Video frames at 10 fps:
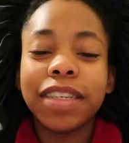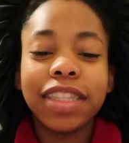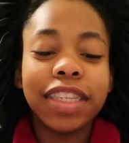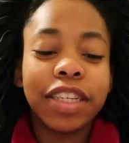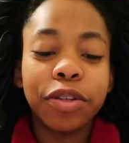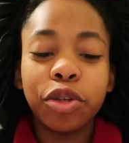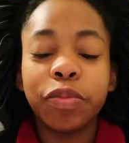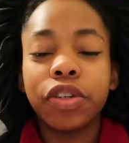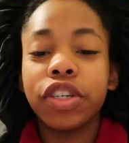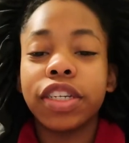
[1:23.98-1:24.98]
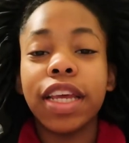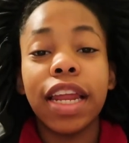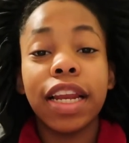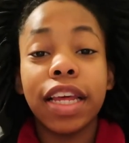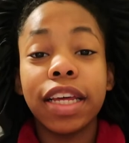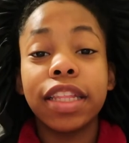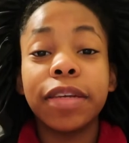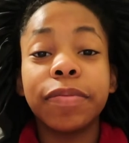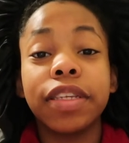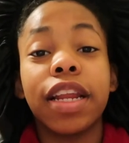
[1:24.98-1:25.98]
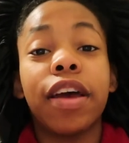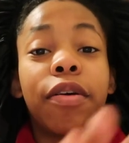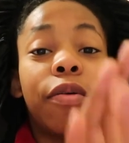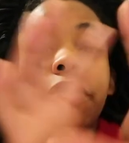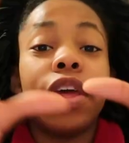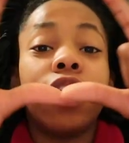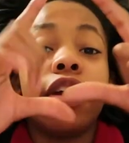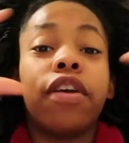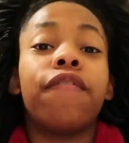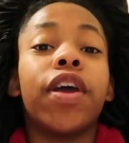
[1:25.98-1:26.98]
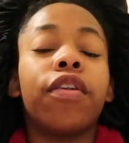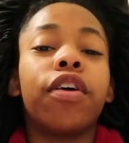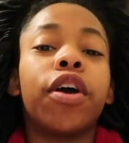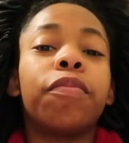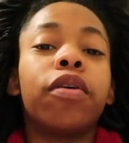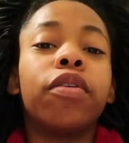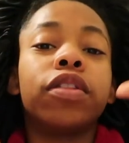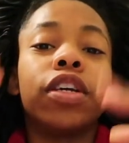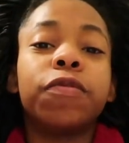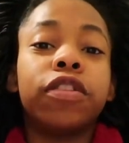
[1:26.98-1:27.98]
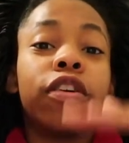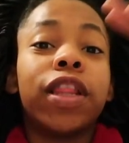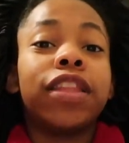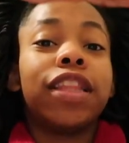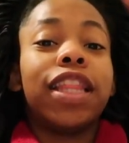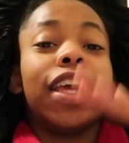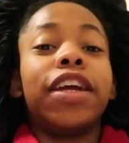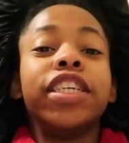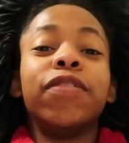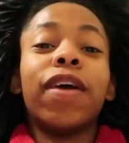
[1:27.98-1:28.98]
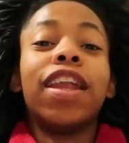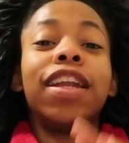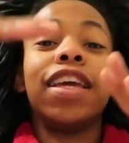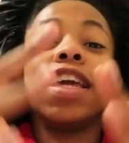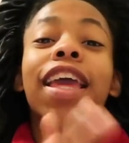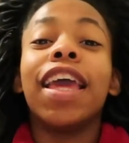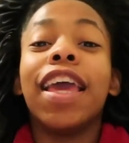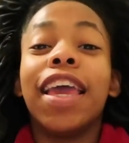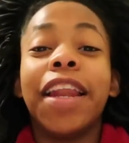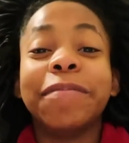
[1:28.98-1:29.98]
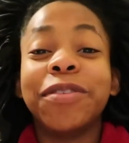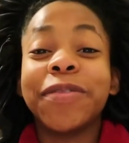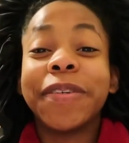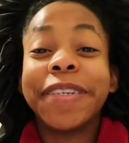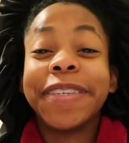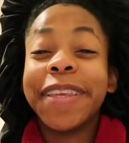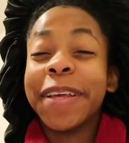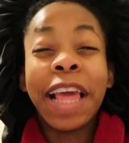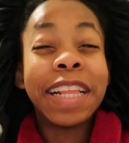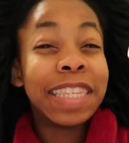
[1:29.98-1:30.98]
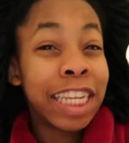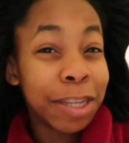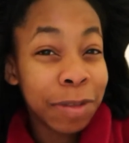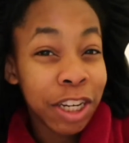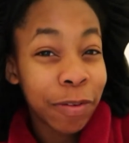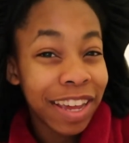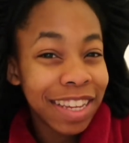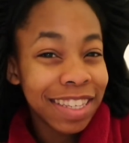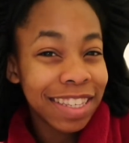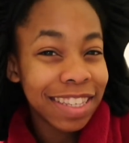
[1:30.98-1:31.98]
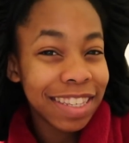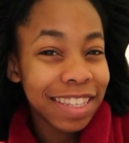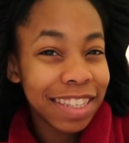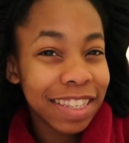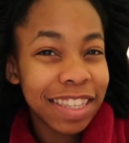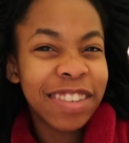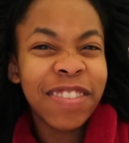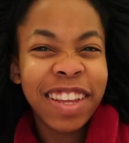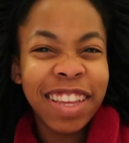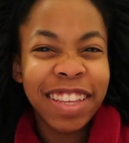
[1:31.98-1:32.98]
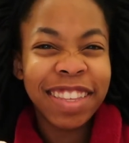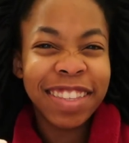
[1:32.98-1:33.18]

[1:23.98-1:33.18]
seeing these YouTubers editing clips and how their Final Cut Pro looks with all like layers of editing, and I'm just over here just like, teach me your ways? Do you wanna,